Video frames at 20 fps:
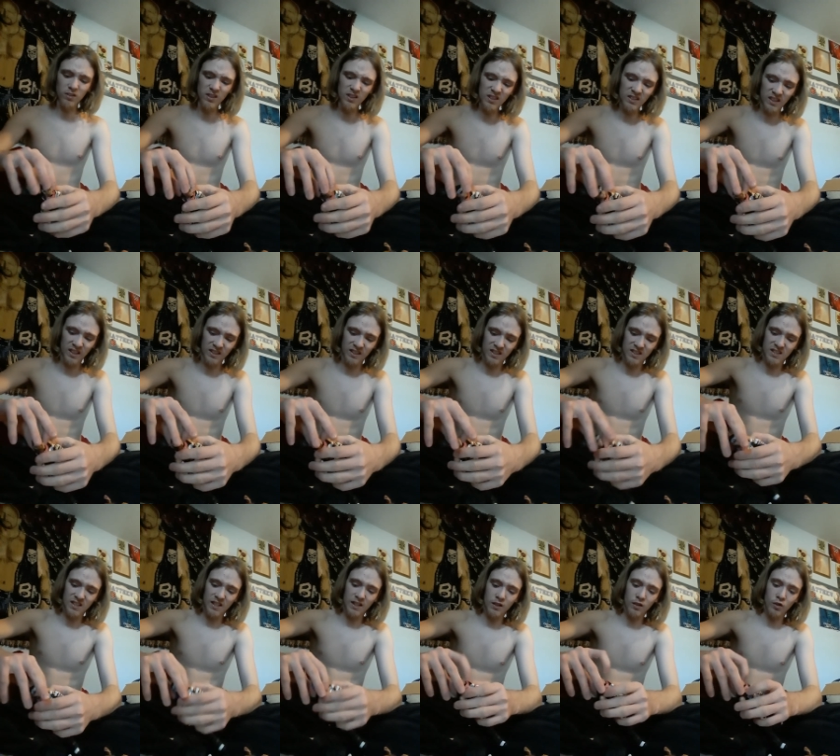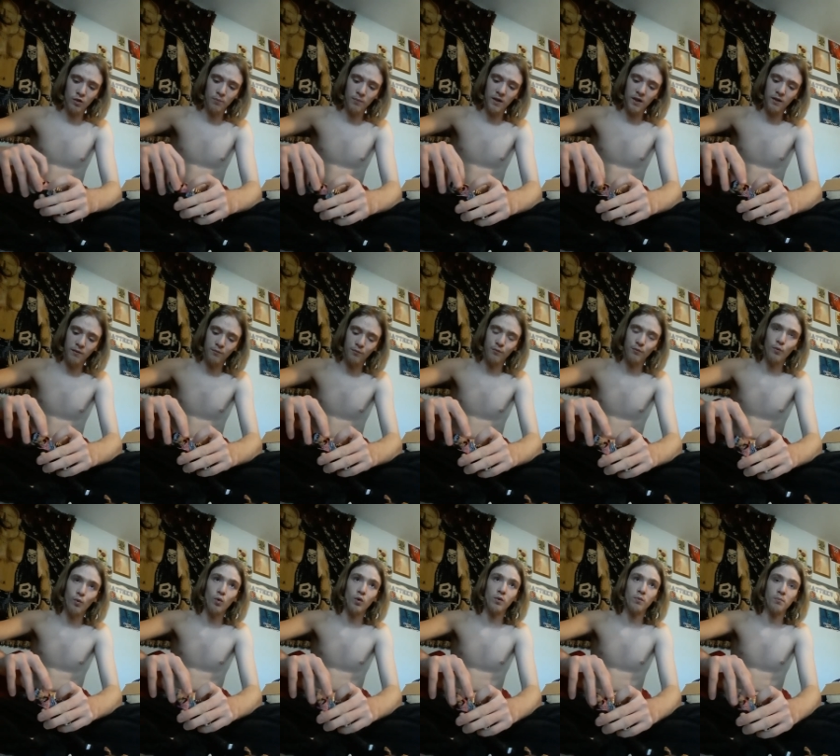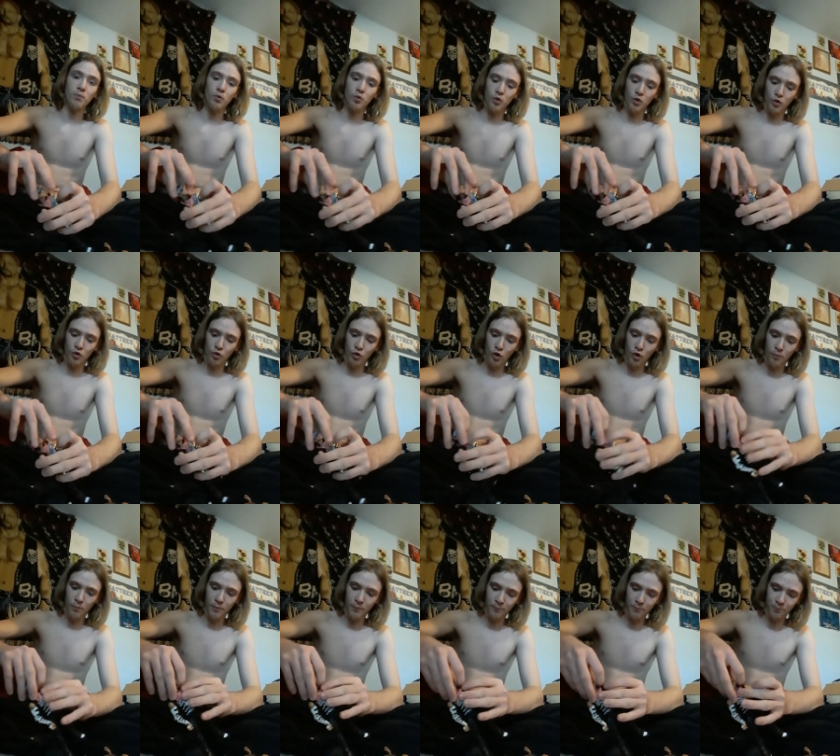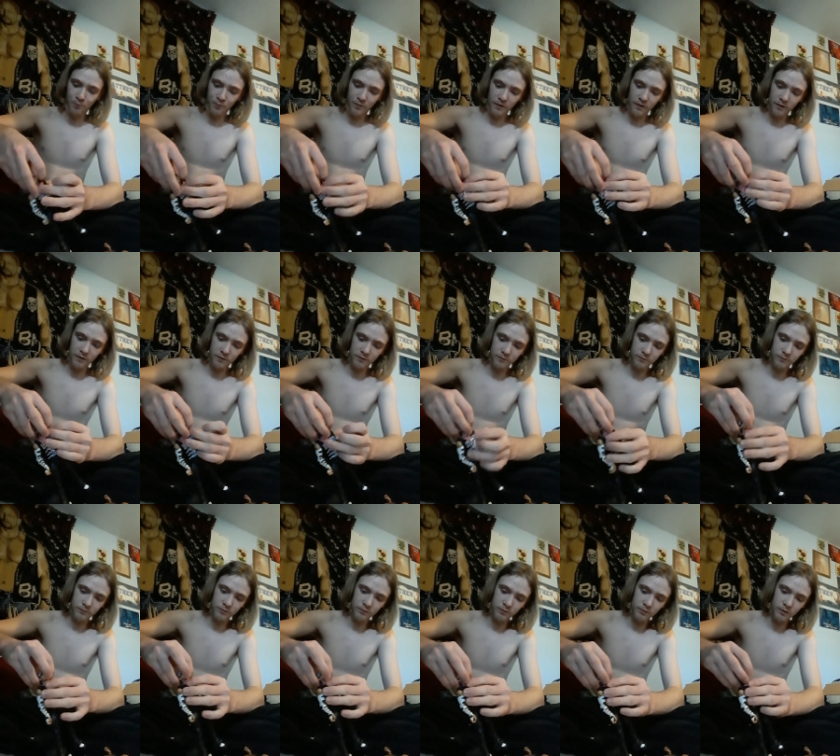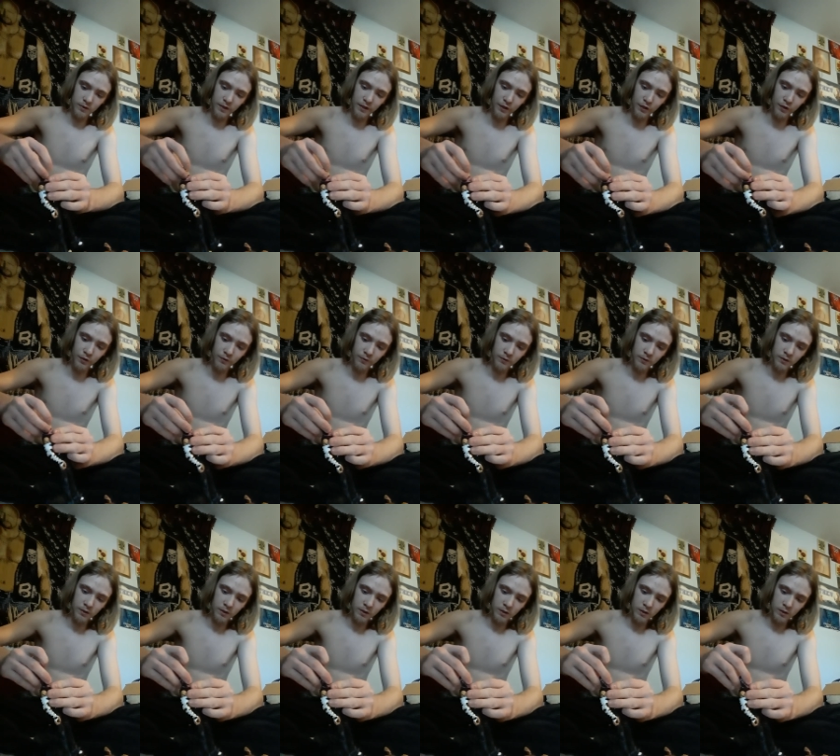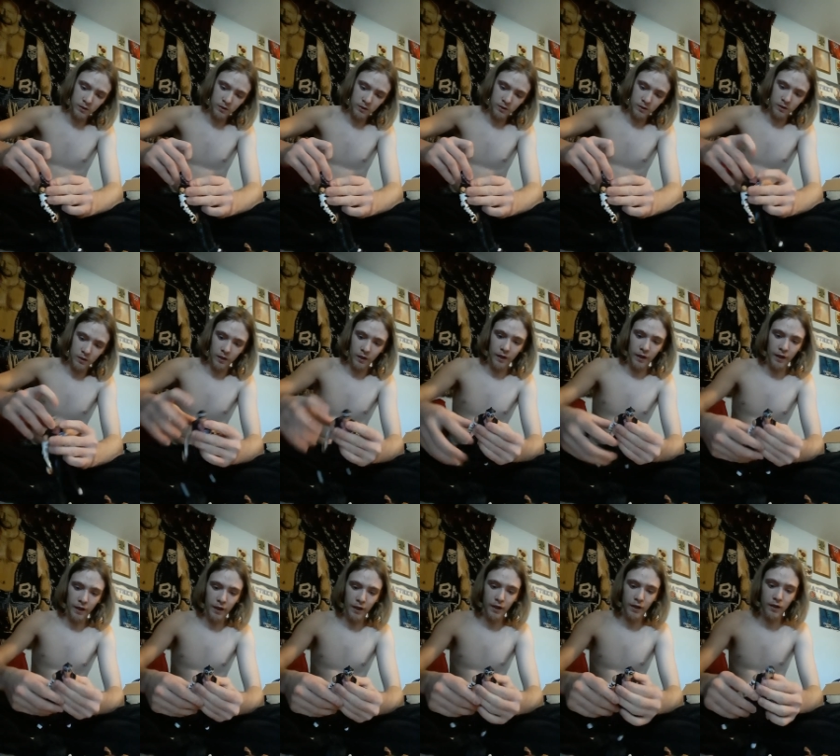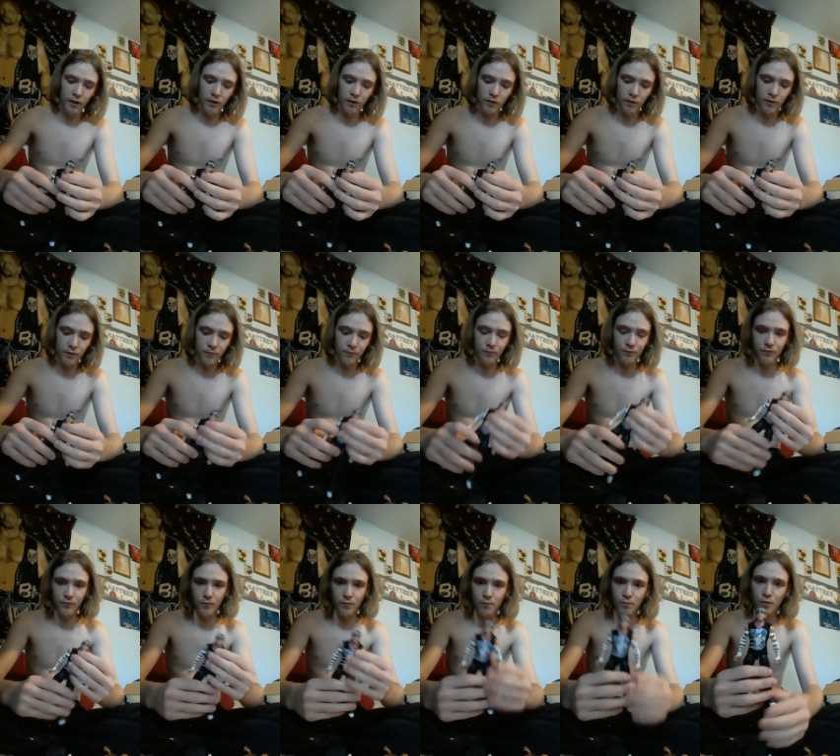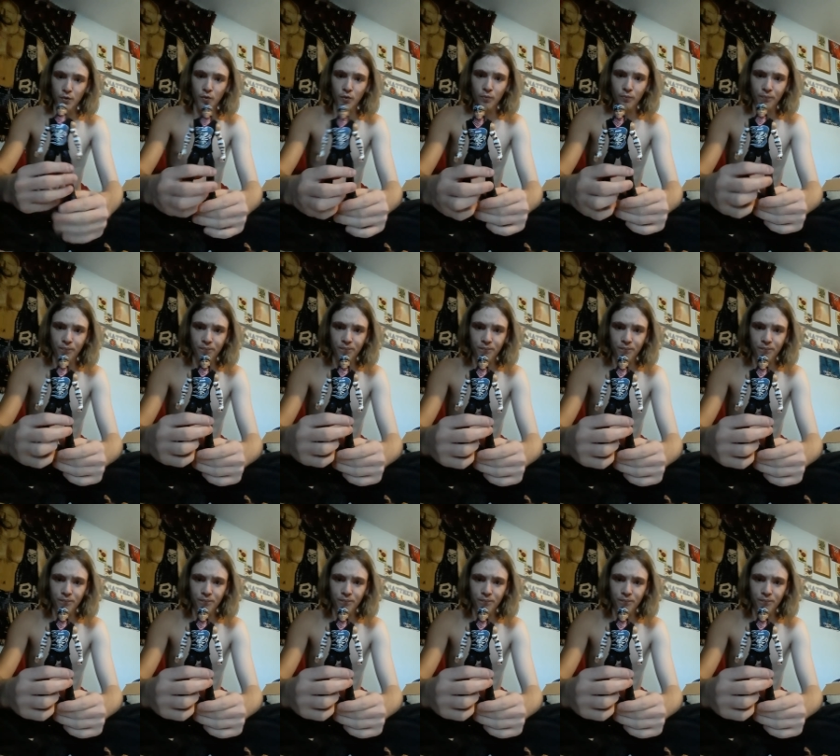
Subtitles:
He's like the second command for the Bullet Club here. And boom.